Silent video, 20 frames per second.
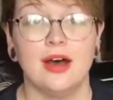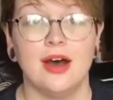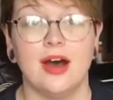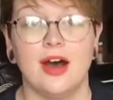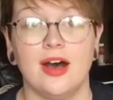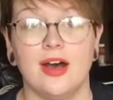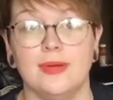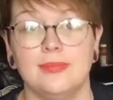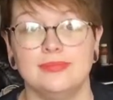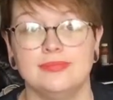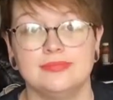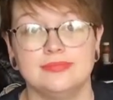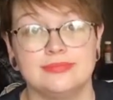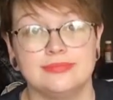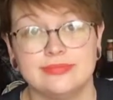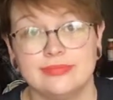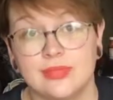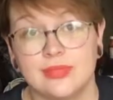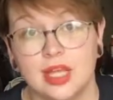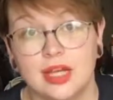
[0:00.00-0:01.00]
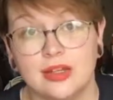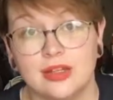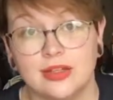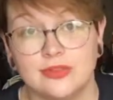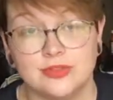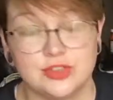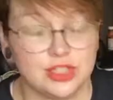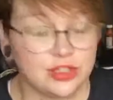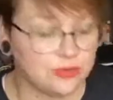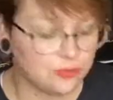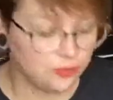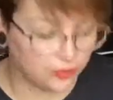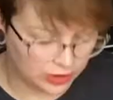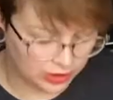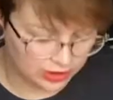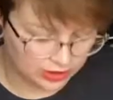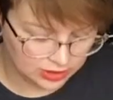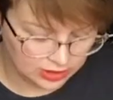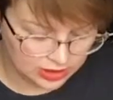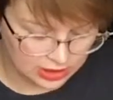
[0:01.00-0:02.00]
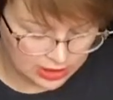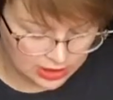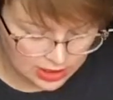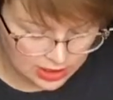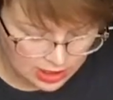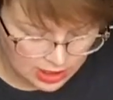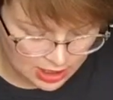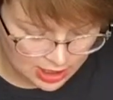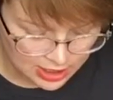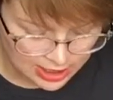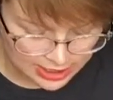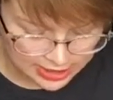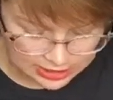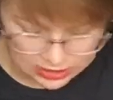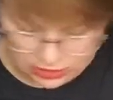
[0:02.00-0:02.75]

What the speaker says: I love Jeffree. I